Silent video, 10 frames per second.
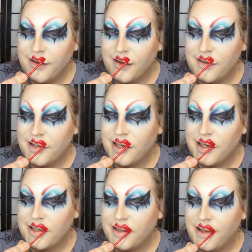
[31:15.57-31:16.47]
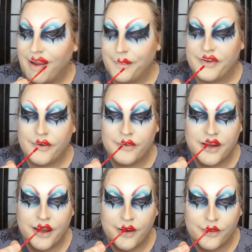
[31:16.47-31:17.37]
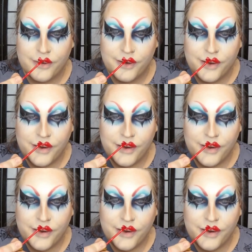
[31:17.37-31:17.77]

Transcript: I checked the episode count.